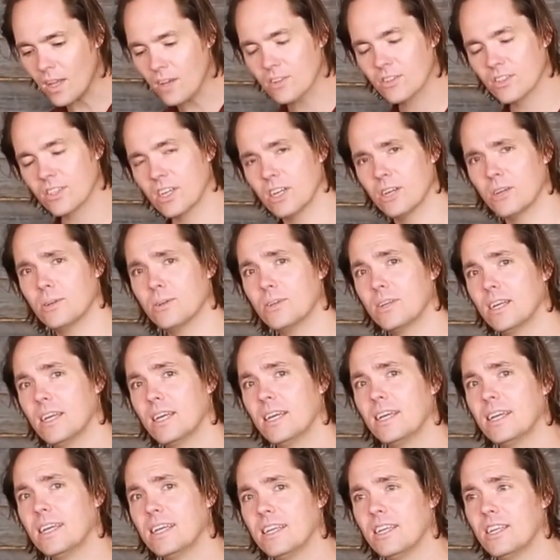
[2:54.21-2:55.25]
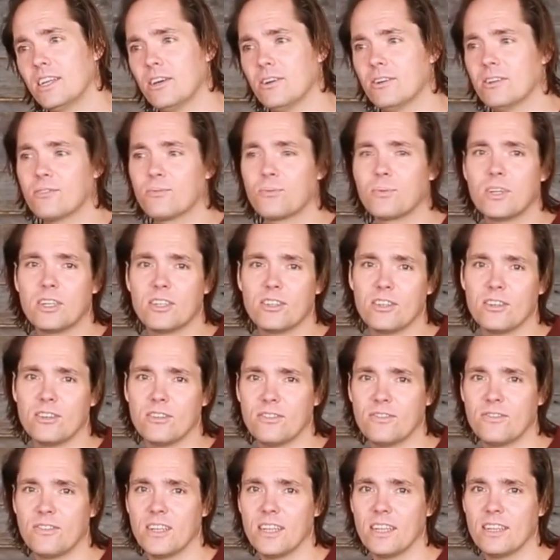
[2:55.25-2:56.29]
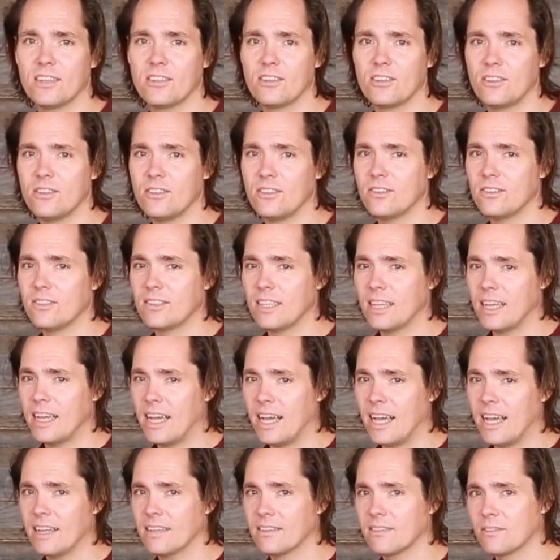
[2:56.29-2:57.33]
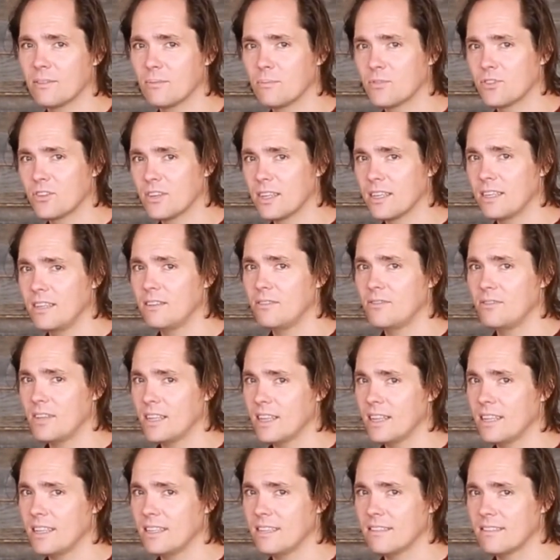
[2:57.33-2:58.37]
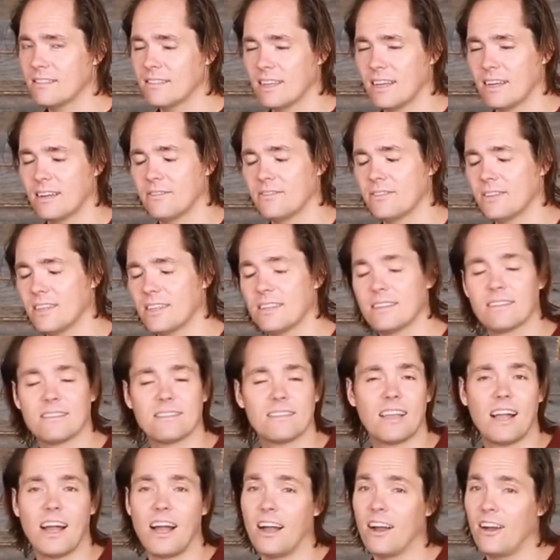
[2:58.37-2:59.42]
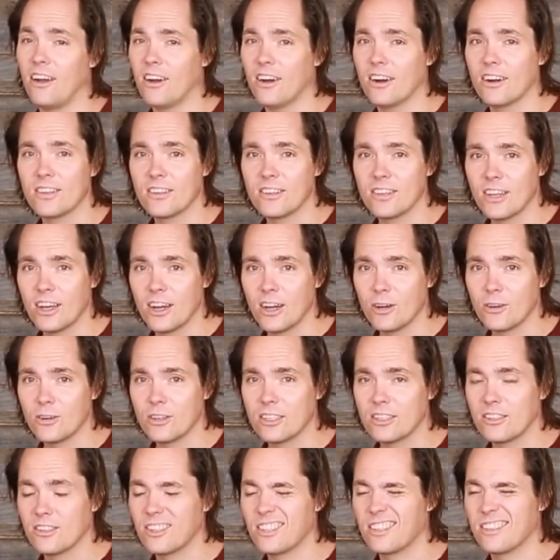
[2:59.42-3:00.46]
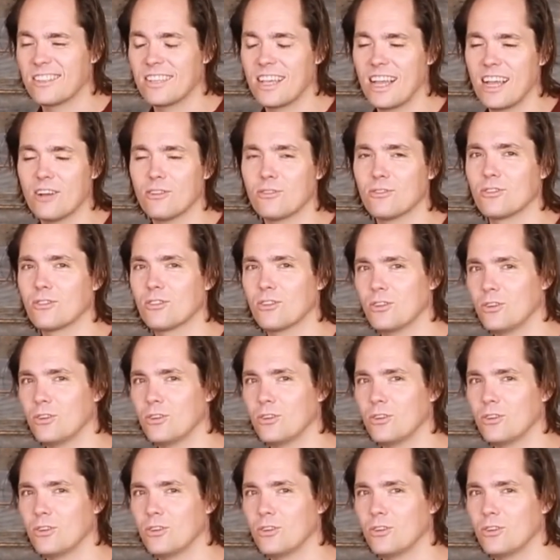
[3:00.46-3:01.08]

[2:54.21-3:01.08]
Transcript: So, it's one of those fiddle tunes that has some tricky fiddly stuff. It's not hard, though. It just sounds